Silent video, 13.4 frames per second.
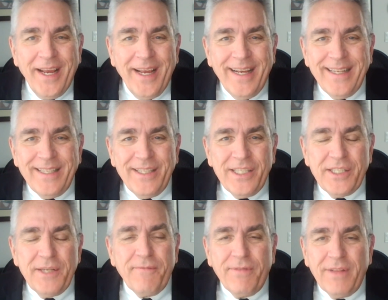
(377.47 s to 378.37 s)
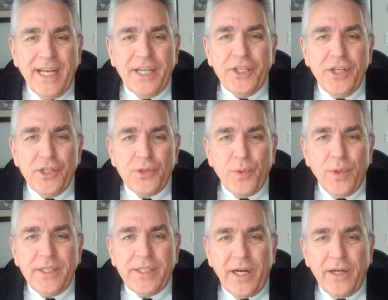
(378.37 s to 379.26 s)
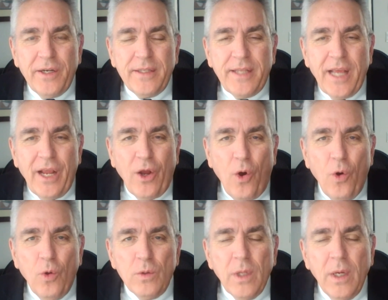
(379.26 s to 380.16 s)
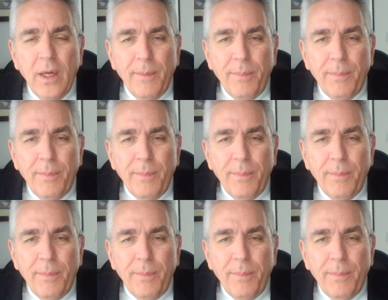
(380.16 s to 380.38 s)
This inflation is really starting to take hold.